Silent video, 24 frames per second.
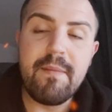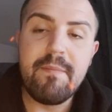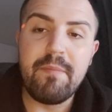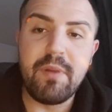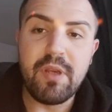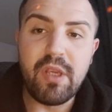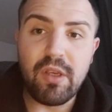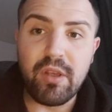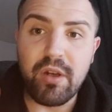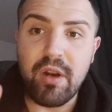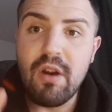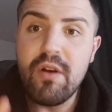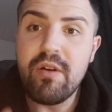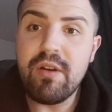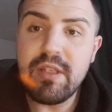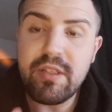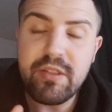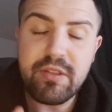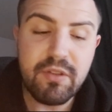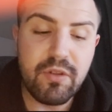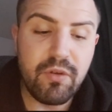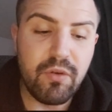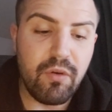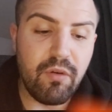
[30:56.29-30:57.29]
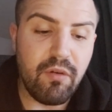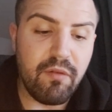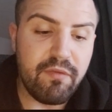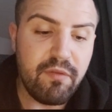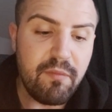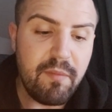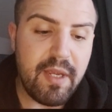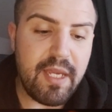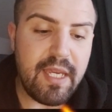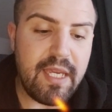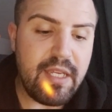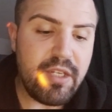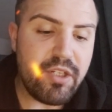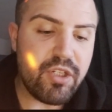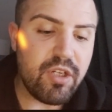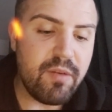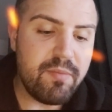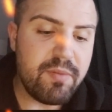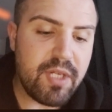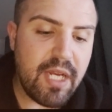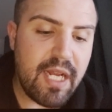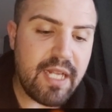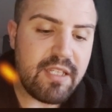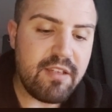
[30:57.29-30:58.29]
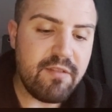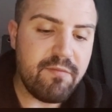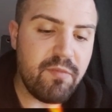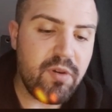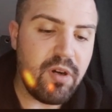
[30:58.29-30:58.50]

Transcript: but you can only score from each objective